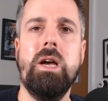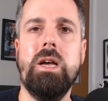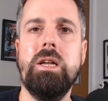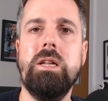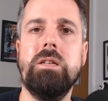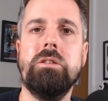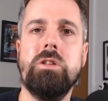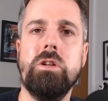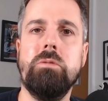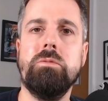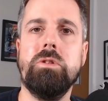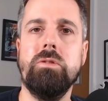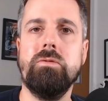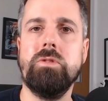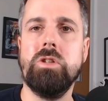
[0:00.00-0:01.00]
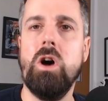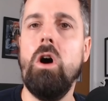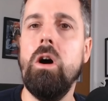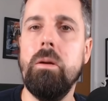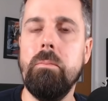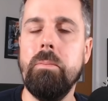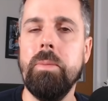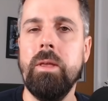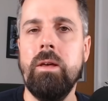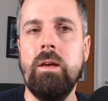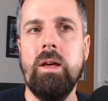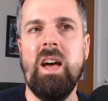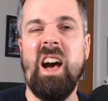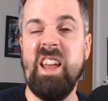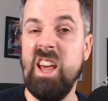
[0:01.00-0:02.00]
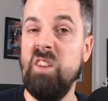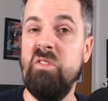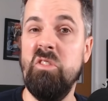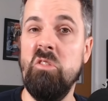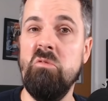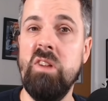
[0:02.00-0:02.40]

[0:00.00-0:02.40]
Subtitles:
in terms of time and effort,